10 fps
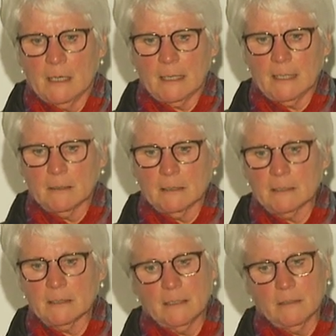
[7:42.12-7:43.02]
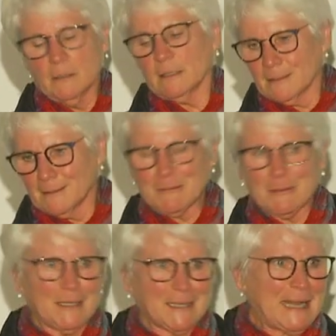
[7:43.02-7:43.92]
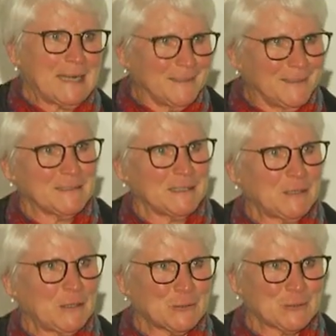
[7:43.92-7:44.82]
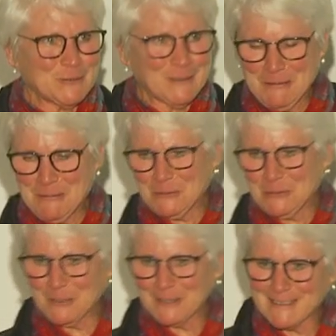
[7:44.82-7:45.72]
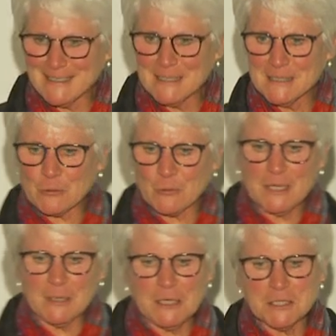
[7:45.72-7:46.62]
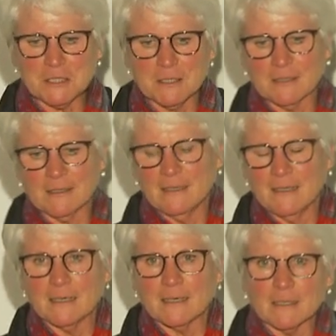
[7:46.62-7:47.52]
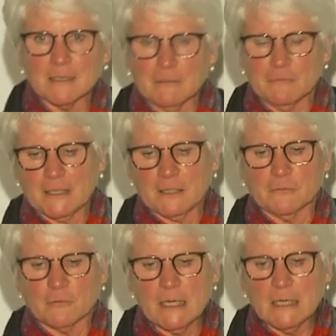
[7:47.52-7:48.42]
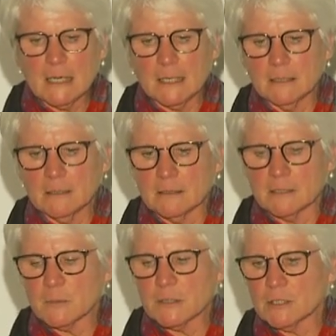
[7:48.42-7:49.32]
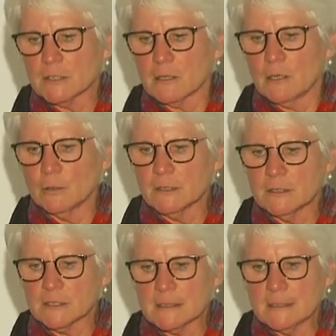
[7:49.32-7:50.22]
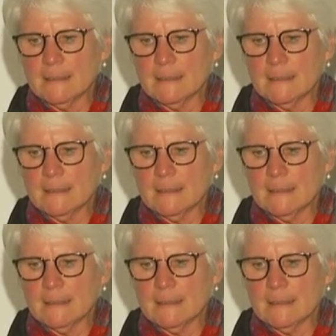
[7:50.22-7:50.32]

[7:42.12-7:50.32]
And then, again, ditto to what Ian has already mentioned, the effect of green color, especially in goldens.